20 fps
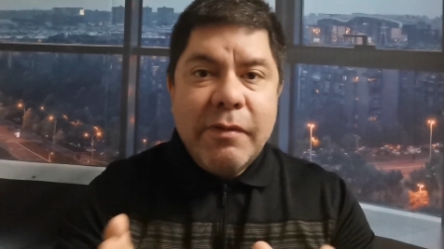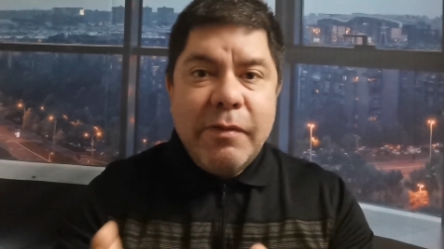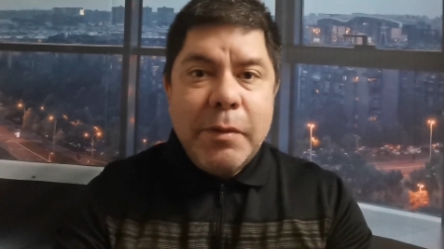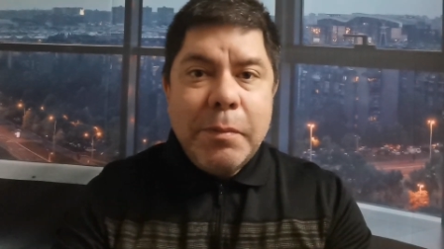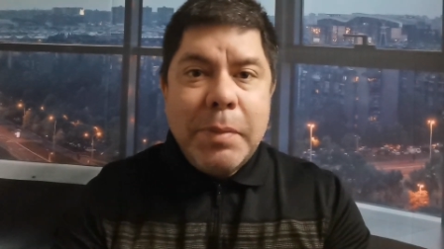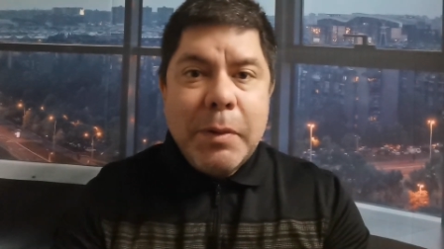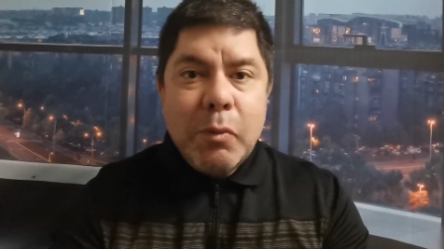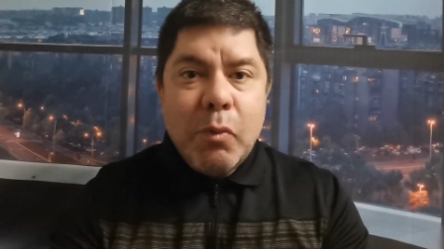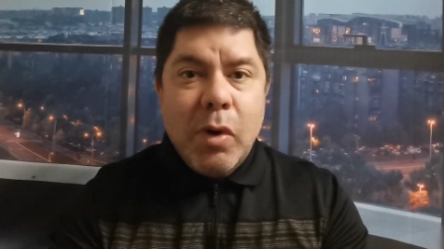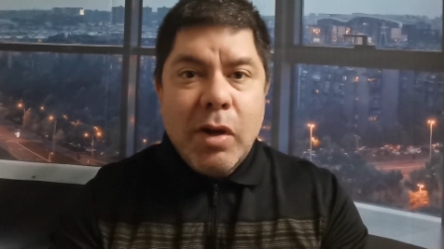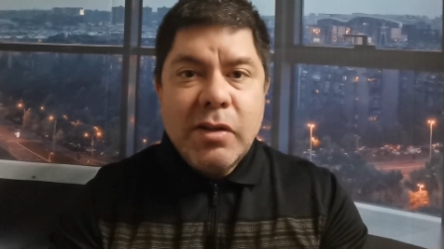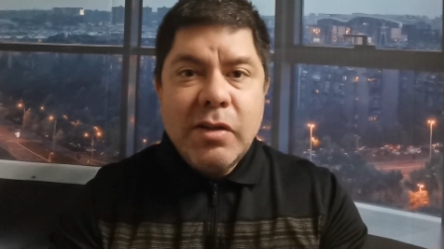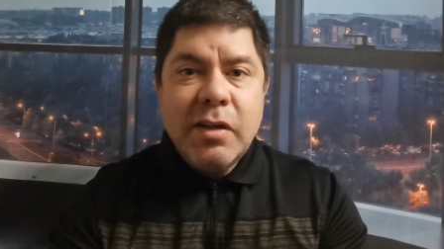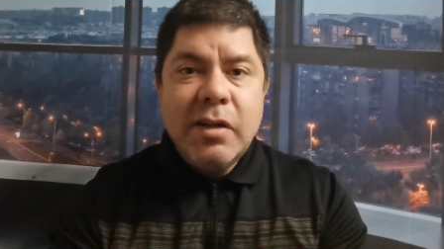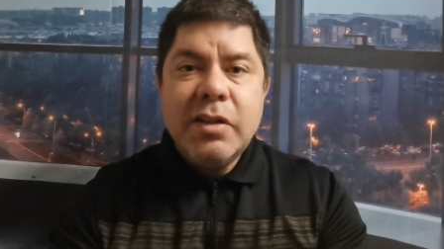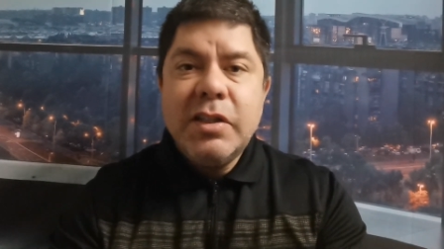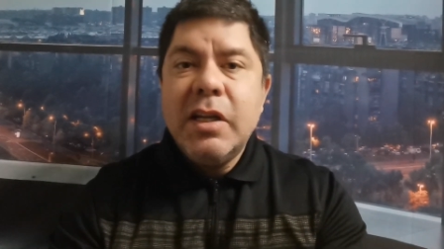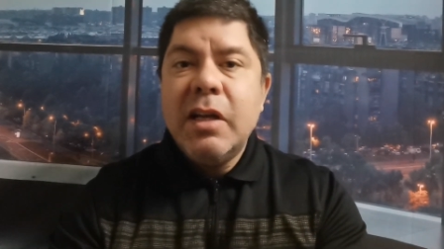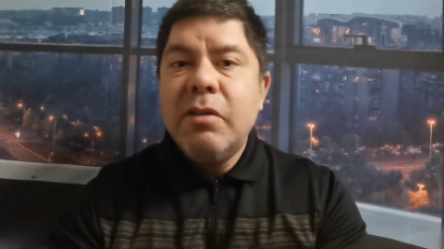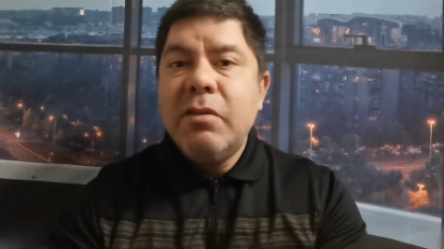If you've been
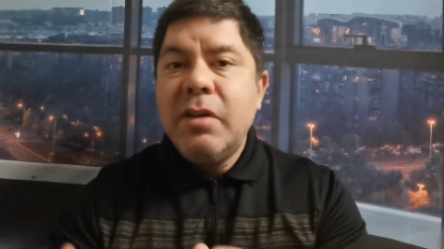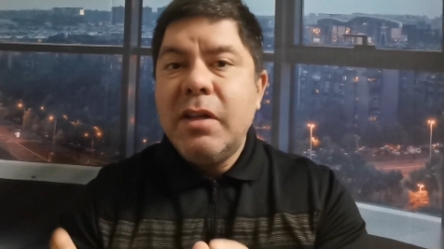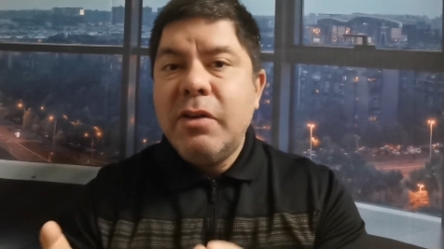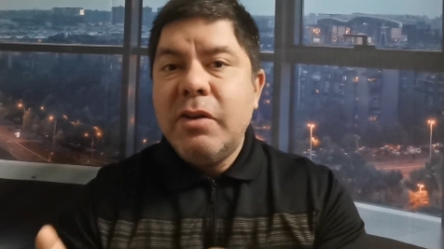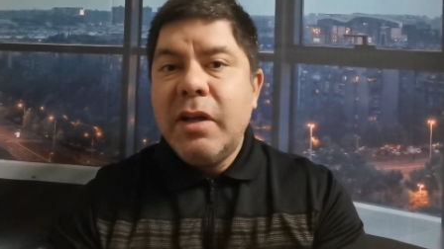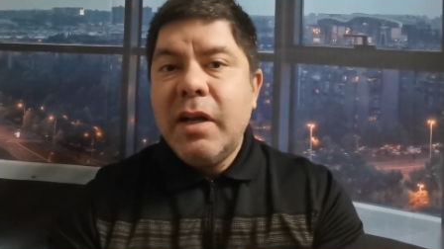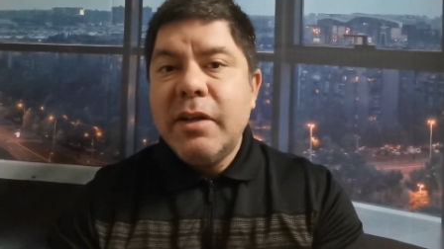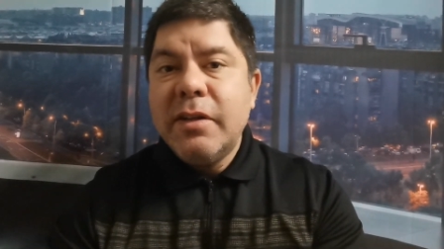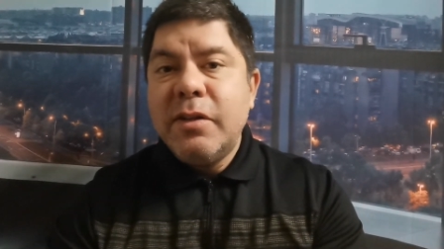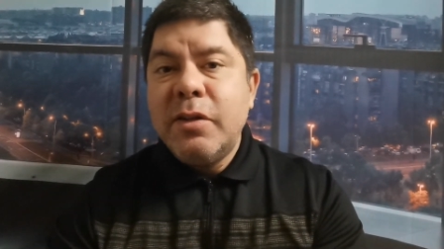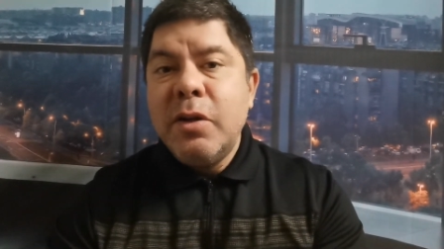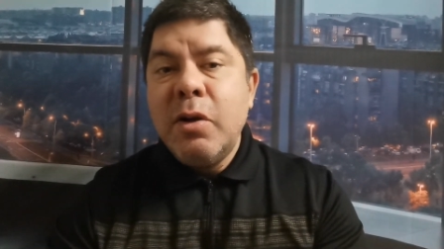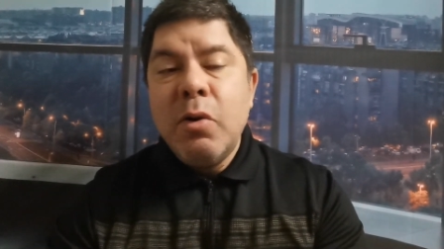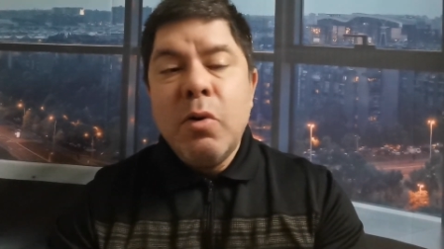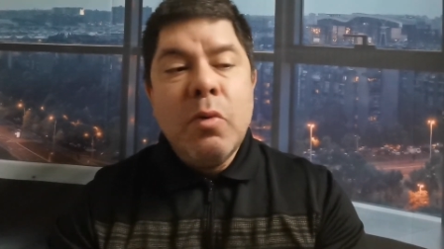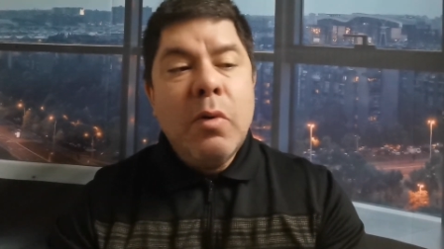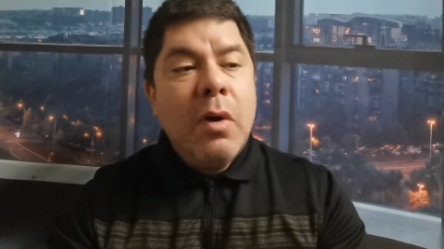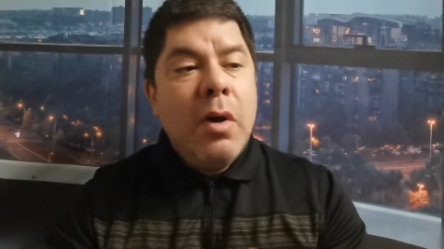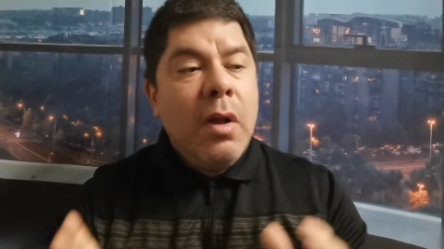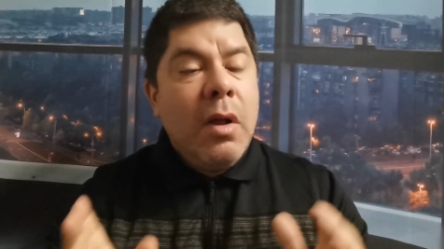watching the channel, then you guys
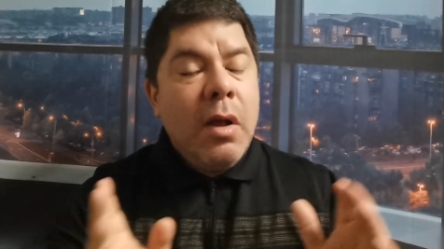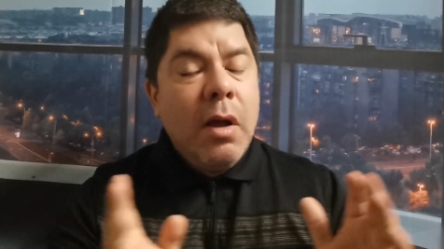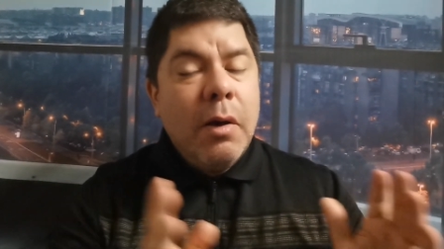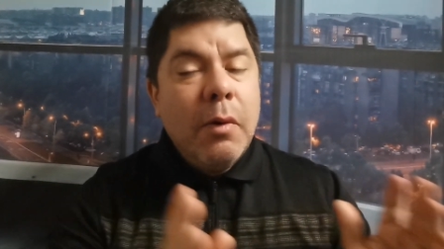know